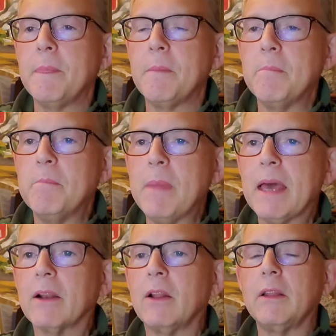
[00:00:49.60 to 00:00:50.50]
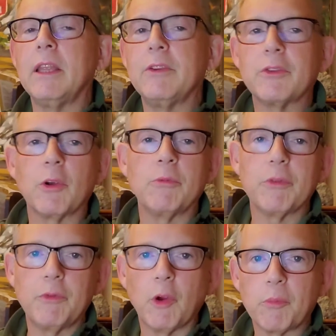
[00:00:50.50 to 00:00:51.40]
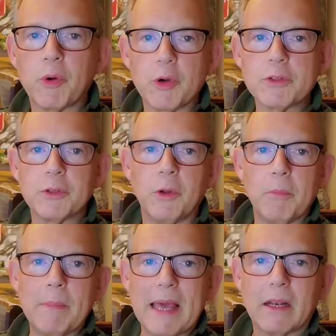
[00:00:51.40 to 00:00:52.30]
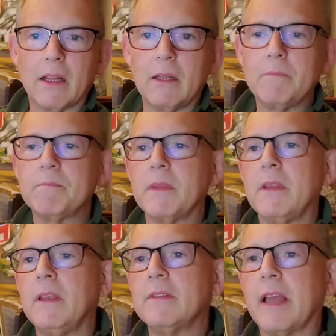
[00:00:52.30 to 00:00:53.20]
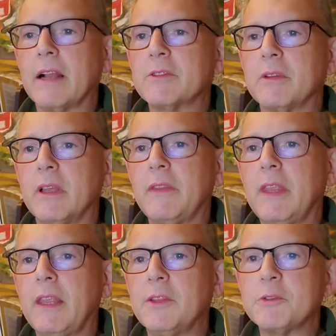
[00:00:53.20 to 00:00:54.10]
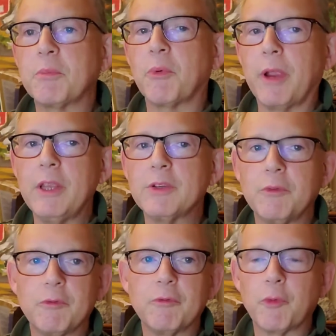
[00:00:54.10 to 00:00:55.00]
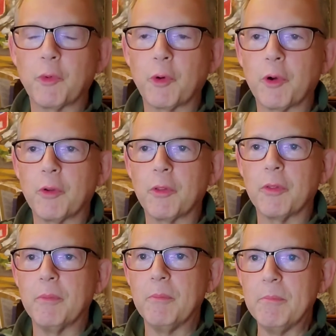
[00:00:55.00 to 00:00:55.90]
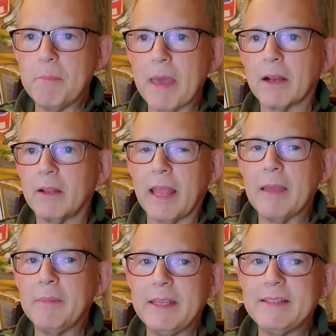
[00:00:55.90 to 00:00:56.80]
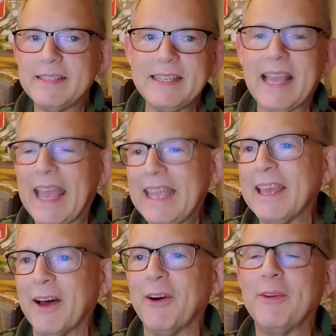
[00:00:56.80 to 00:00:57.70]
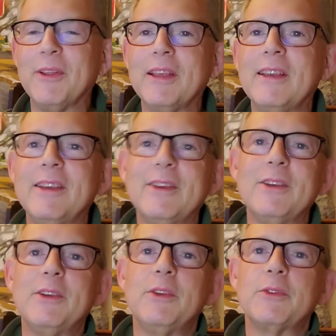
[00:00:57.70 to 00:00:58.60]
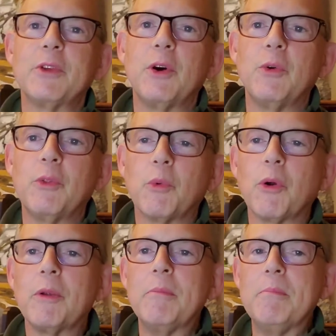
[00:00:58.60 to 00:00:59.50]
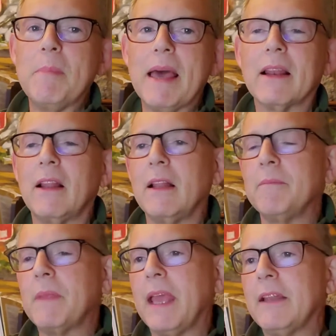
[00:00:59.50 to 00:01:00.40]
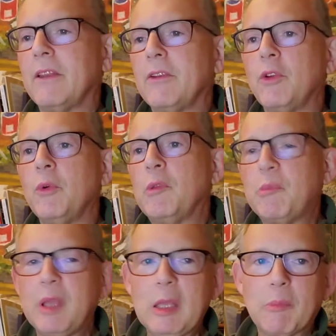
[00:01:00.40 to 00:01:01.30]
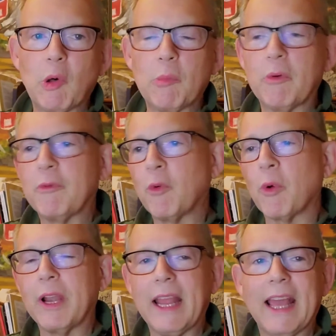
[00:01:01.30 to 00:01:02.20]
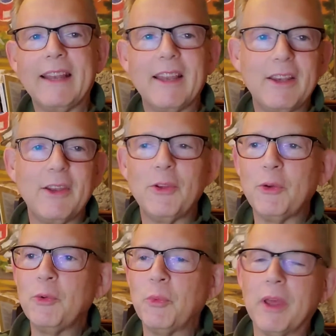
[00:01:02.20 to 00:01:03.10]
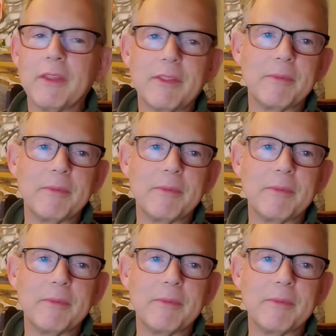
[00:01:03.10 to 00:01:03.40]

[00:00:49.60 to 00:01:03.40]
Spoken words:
metal, in terms of your personal metal, is actually the inspiration for metal. Metal. So the word metal had to do with people before it had to do with